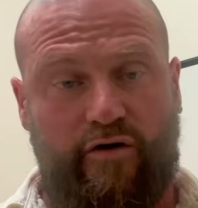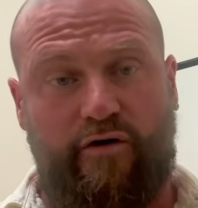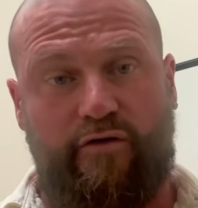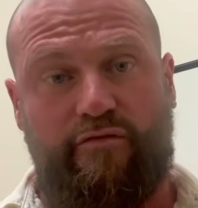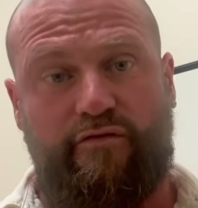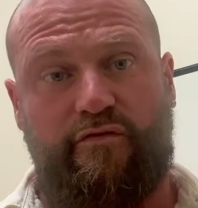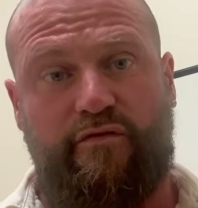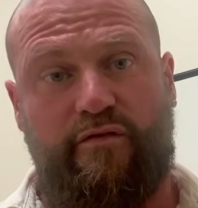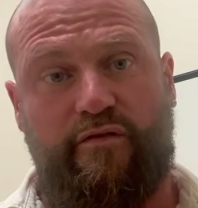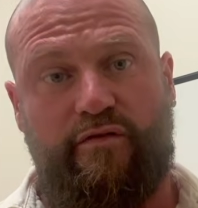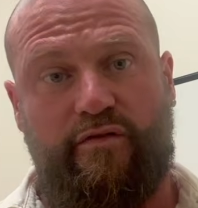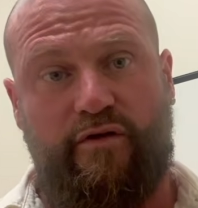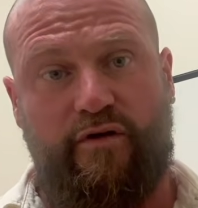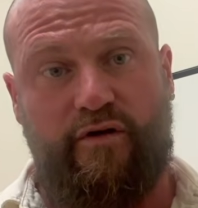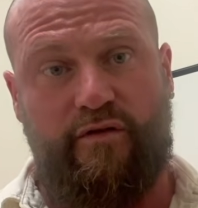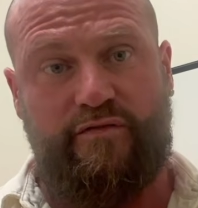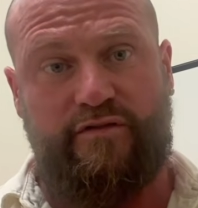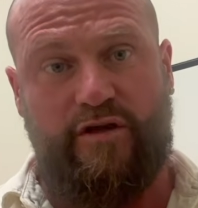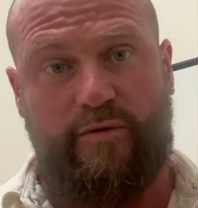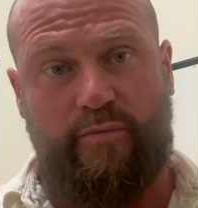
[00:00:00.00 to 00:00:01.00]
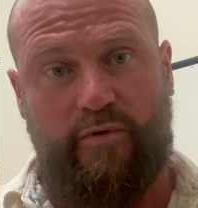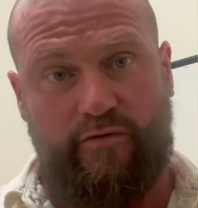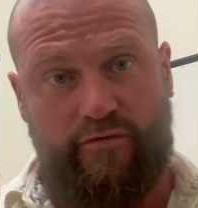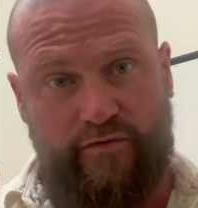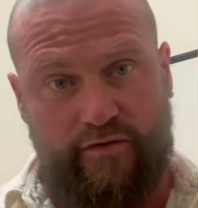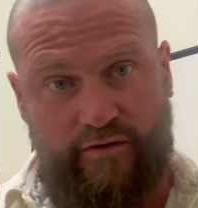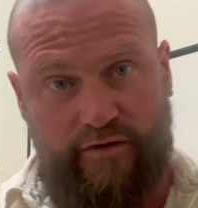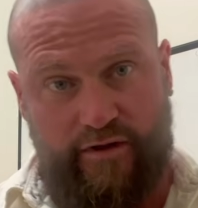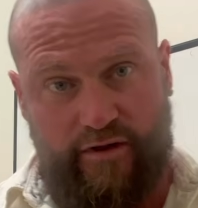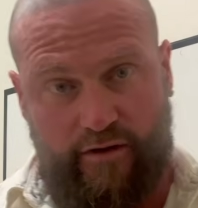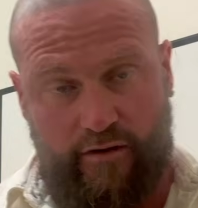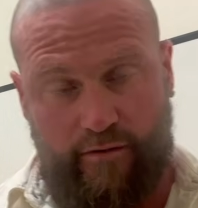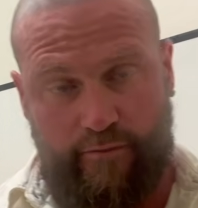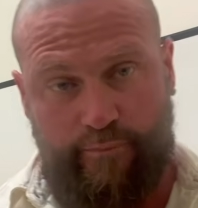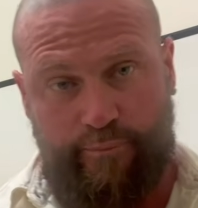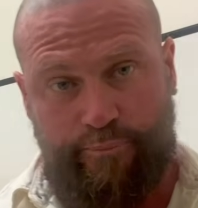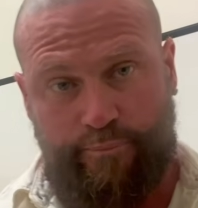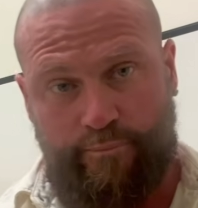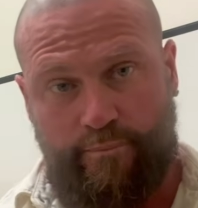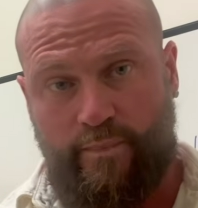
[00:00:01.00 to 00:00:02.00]
of the tip of the needle.
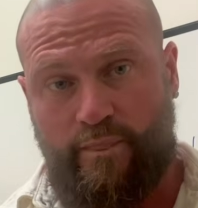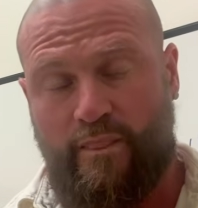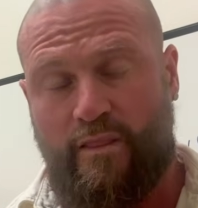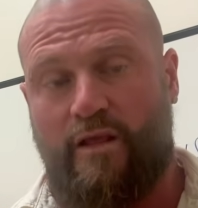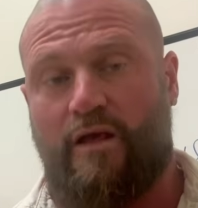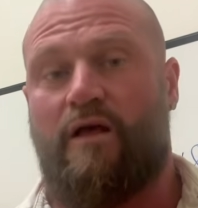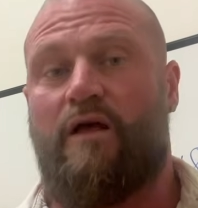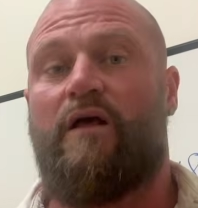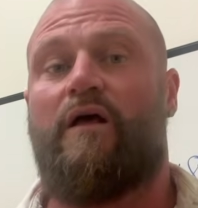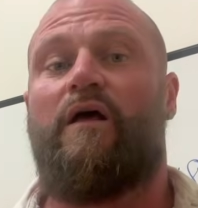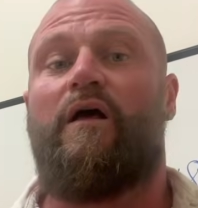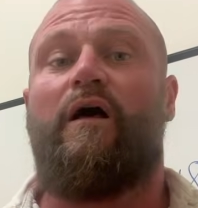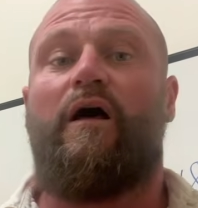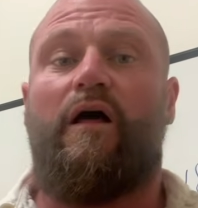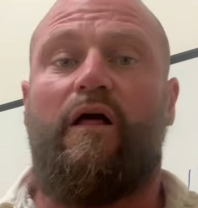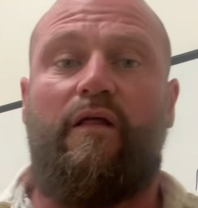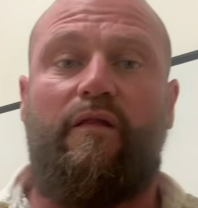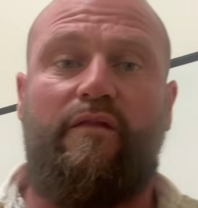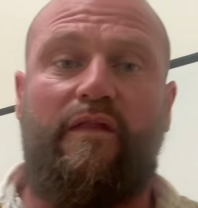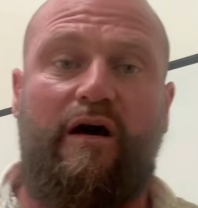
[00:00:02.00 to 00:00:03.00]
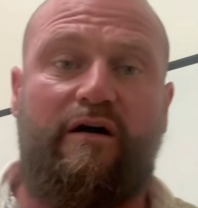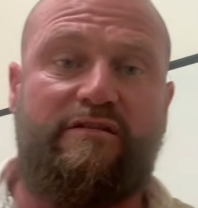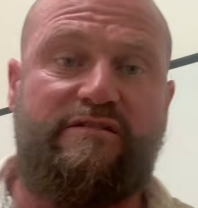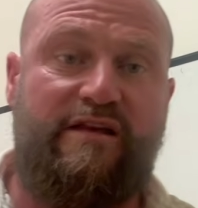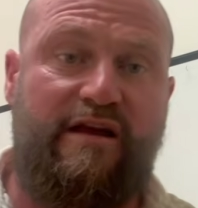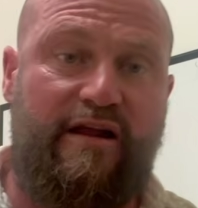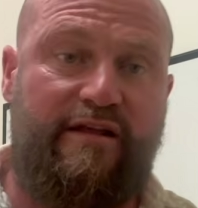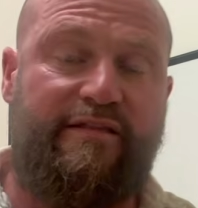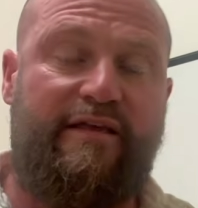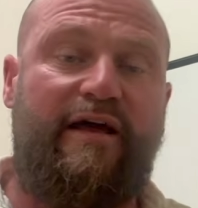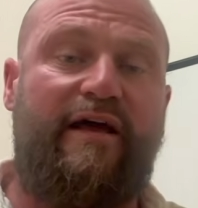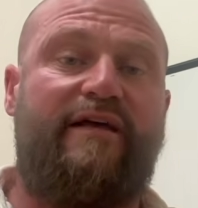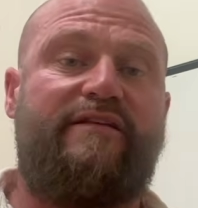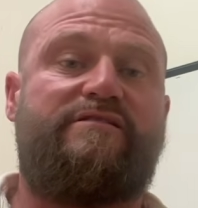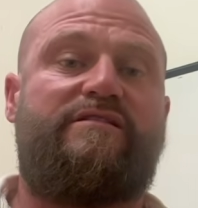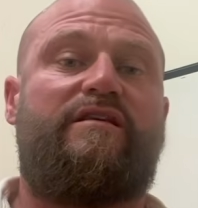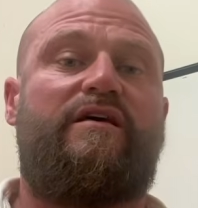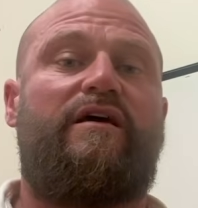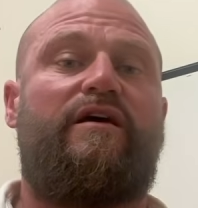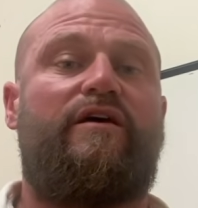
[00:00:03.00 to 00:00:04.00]
Now
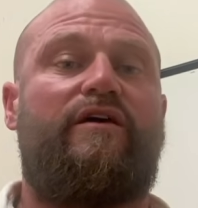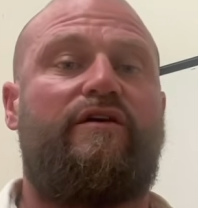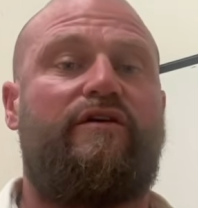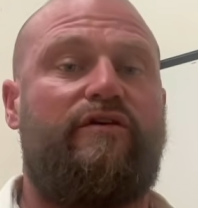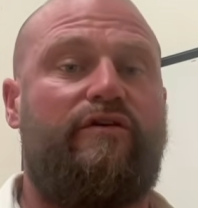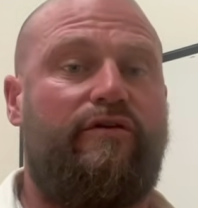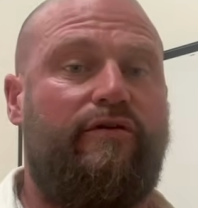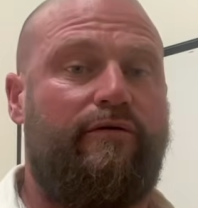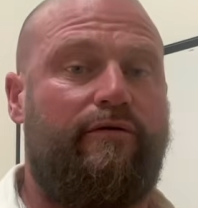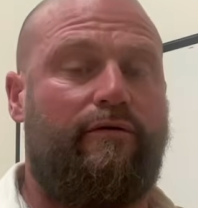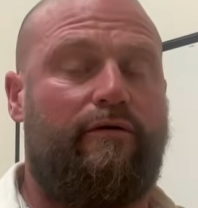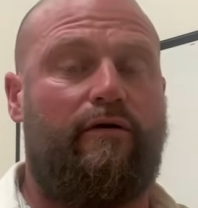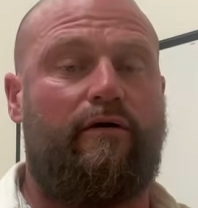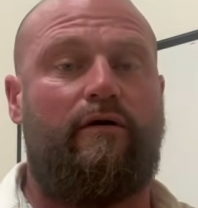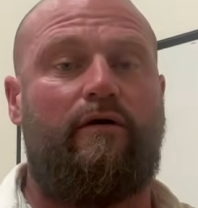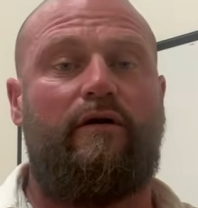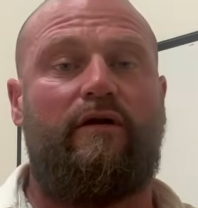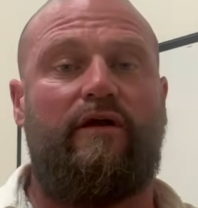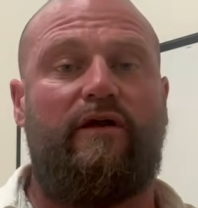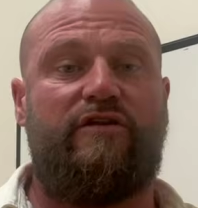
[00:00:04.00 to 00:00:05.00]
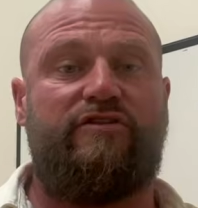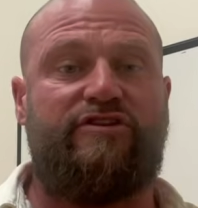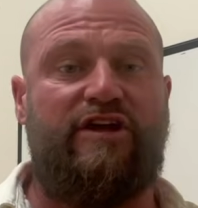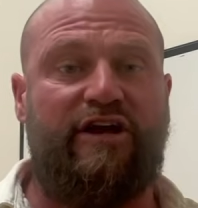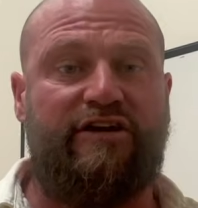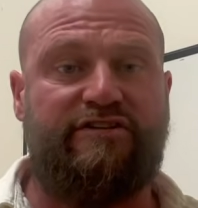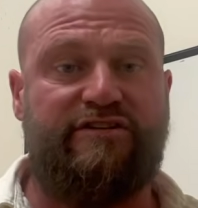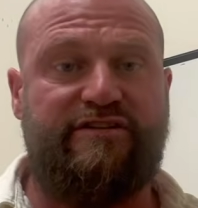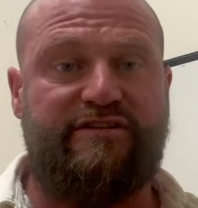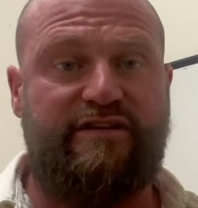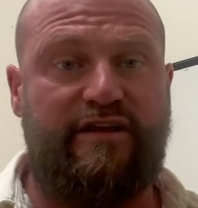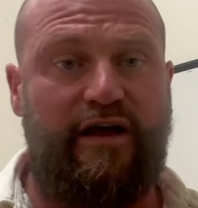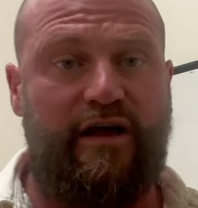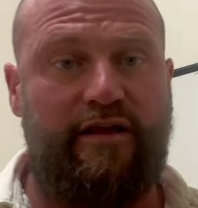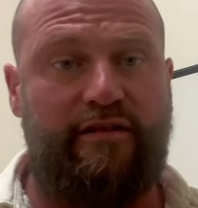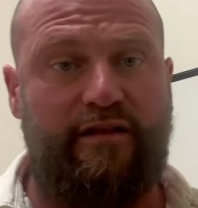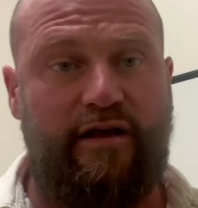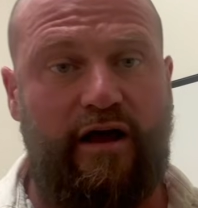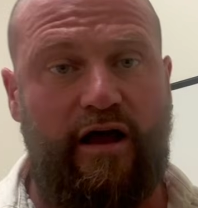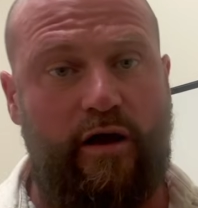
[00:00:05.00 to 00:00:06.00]
sanitize your injection site.